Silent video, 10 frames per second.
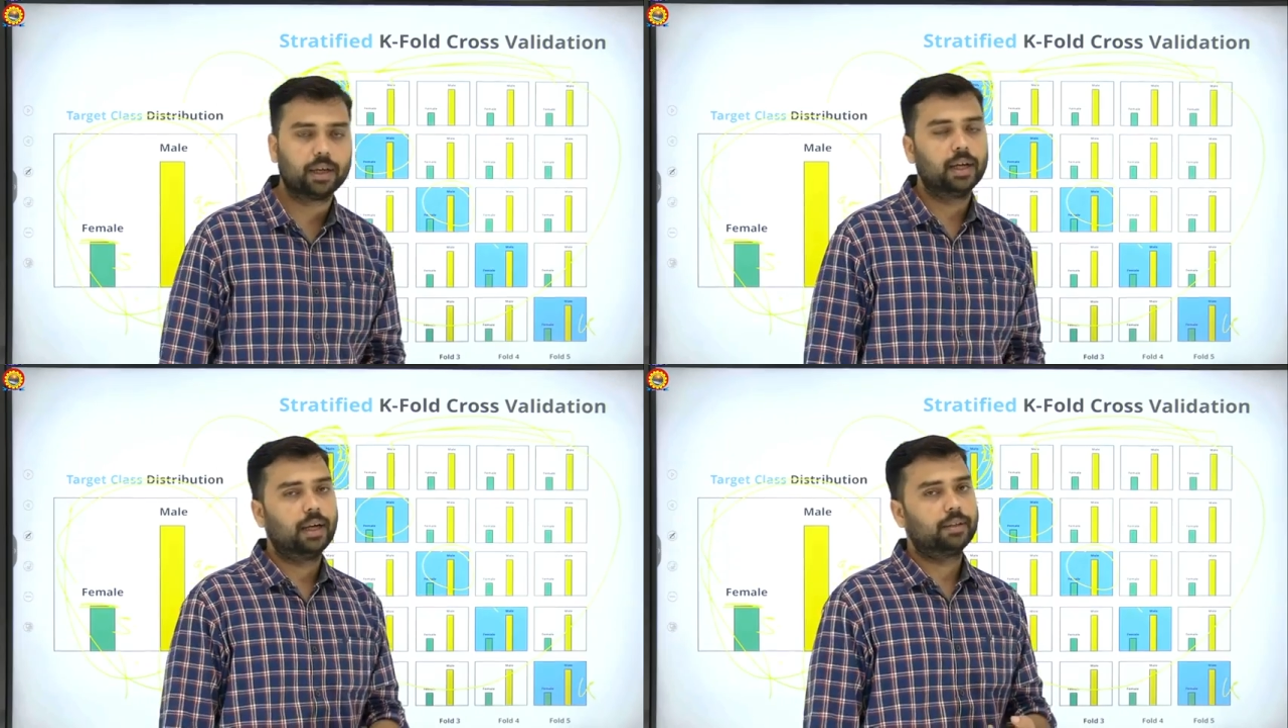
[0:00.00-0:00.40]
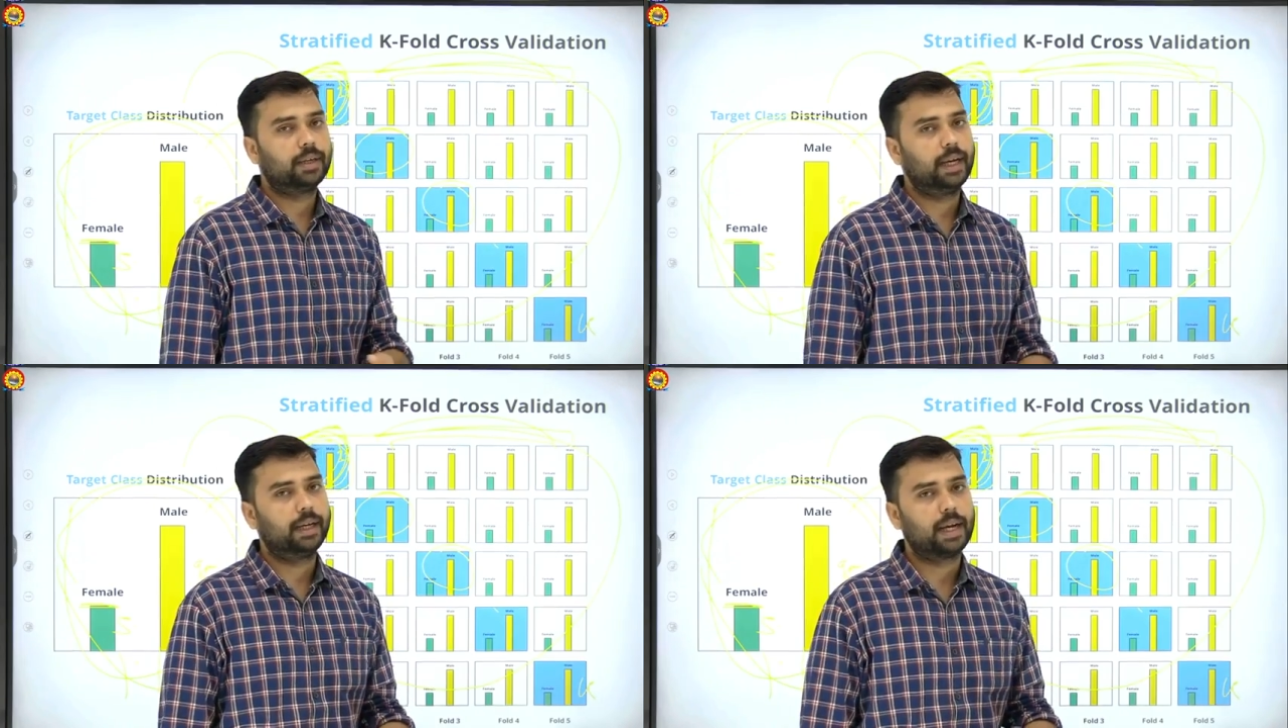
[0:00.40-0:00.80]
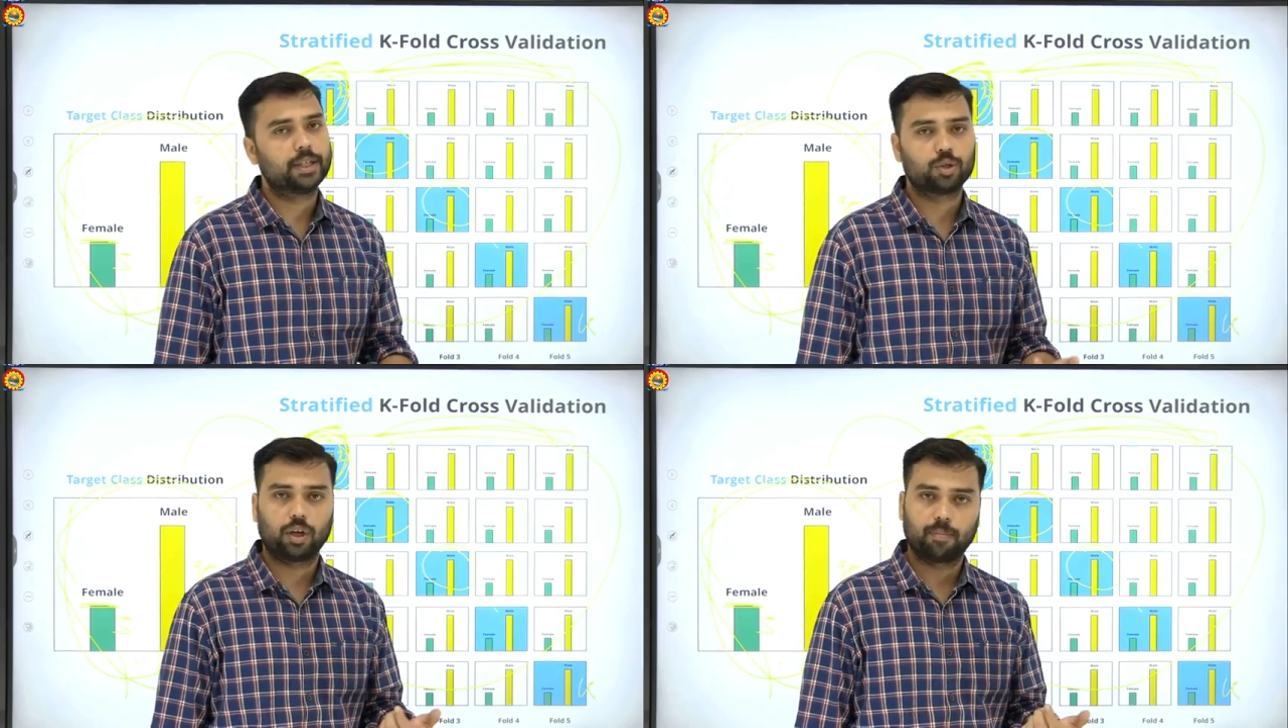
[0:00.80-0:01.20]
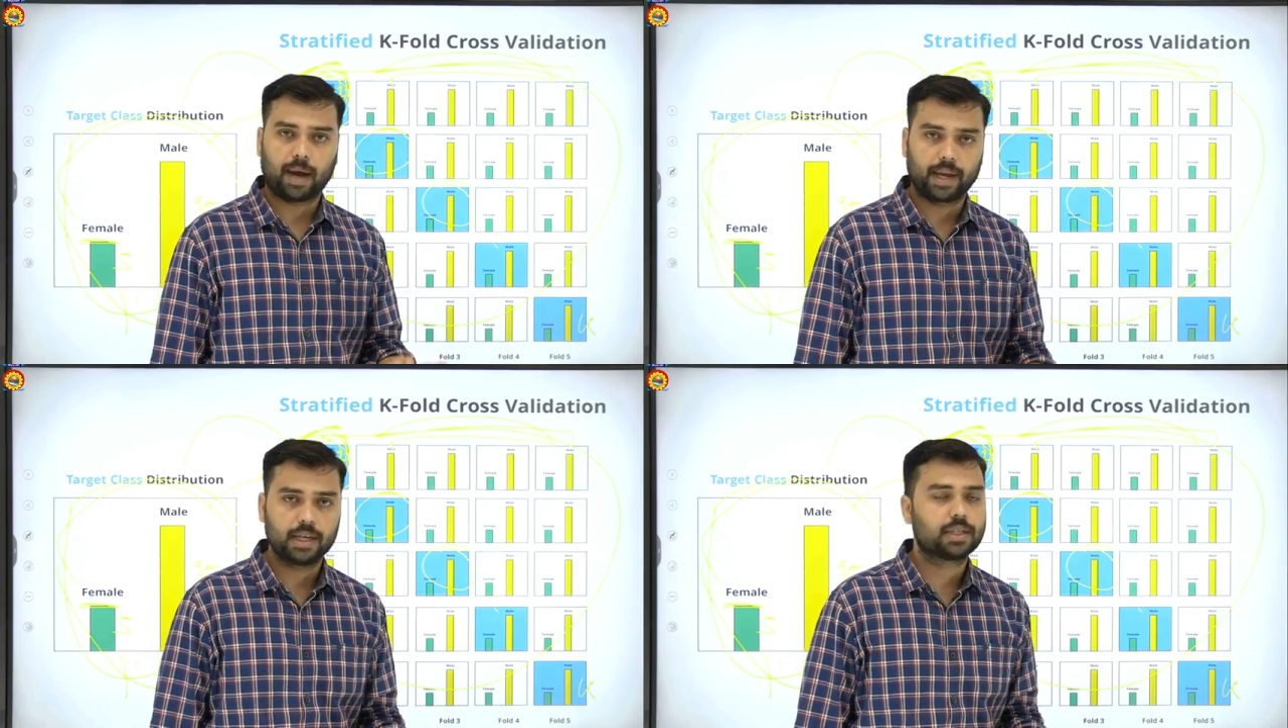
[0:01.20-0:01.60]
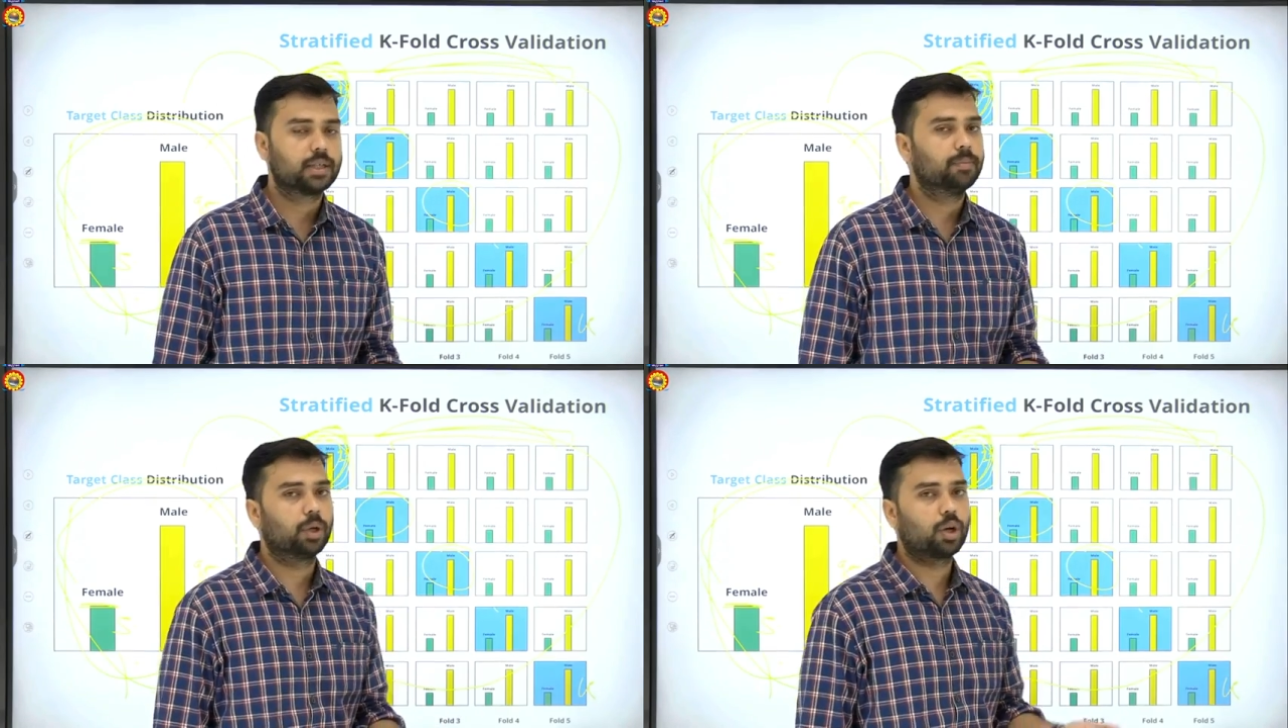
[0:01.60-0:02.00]
The data is not biased
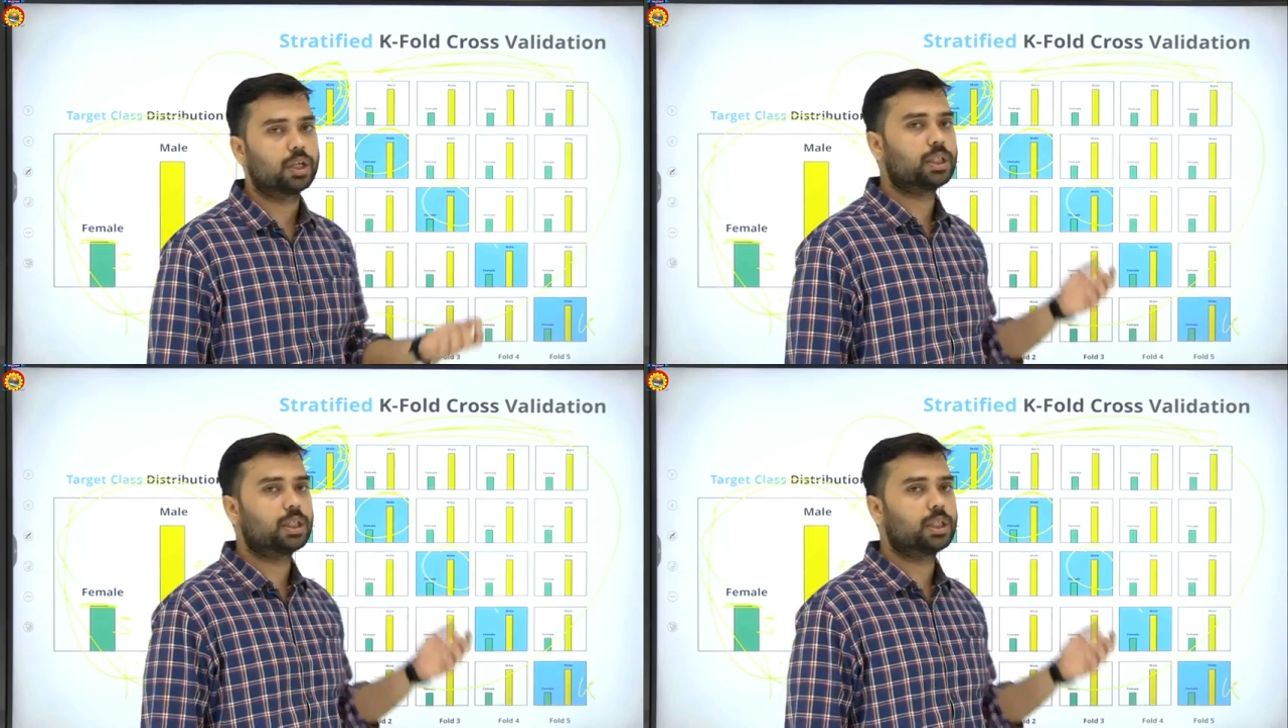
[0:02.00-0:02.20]
because